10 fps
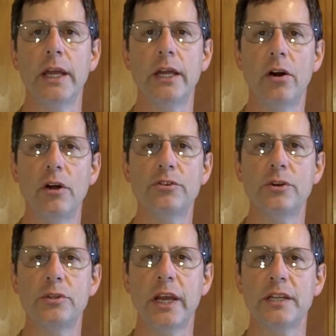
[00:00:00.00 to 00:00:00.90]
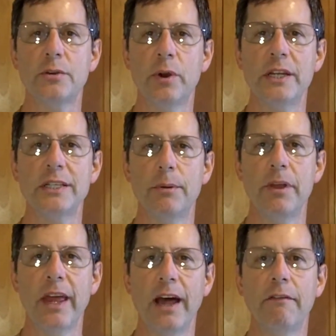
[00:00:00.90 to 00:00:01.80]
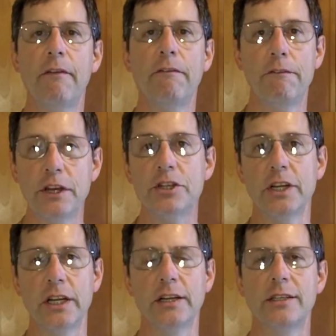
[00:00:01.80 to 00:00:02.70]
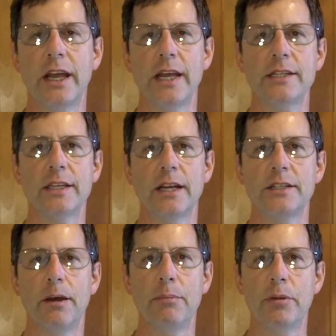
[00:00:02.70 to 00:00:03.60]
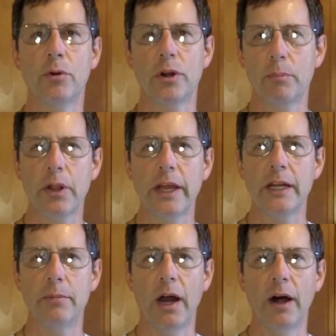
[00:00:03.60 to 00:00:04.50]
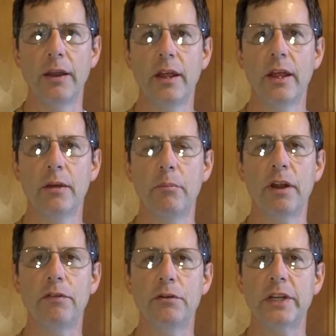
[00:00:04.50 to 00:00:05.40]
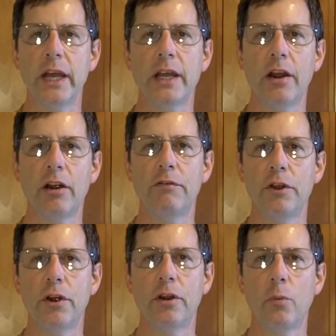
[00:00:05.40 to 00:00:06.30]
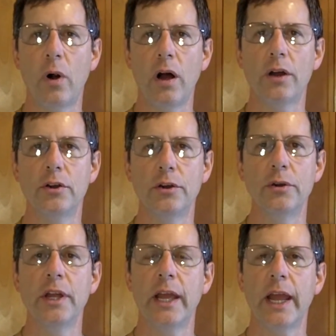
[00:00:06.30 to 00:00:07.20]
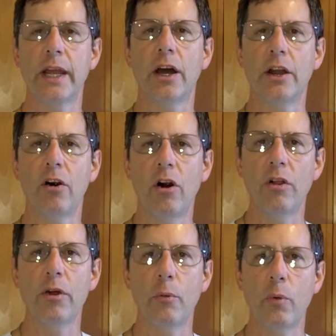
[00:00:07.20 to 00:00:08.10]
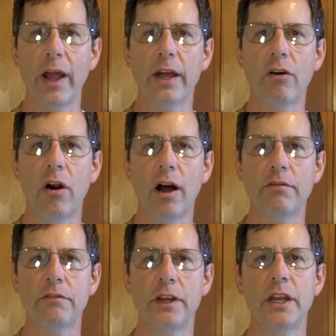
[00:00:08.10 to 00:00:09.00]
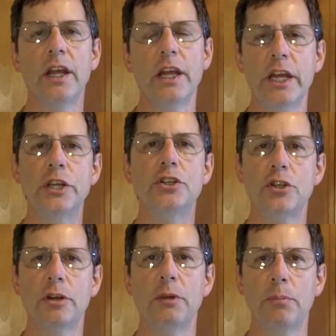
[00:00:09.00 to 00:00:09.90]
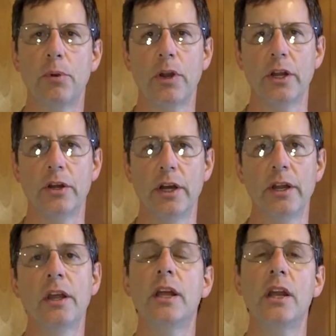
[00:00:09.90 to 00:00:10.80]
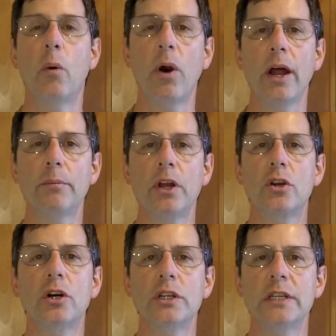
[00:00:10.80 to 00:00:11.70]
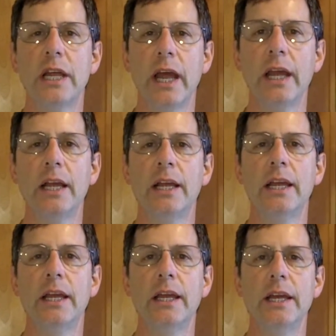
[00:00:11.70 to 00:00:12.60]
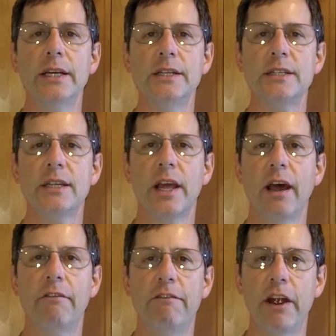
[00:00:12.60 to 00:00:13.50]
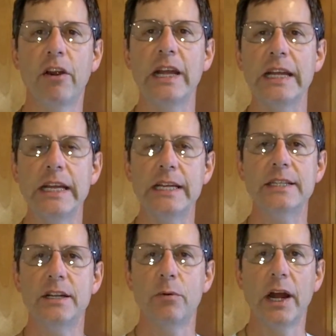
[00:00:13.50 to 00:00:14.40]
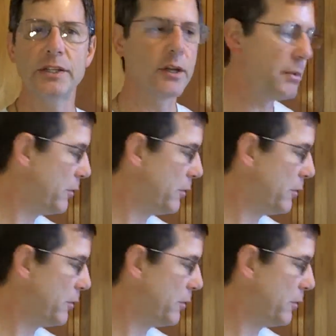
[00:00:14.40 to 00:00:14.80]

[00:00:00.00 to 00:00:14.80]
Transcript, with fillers: It also takes away some of that fishy taste that some people complain about. But if you take care of your wahoo and cut all the red off of it, it should be pretty good. Now, what I'm going to cook today is a very easy recipe.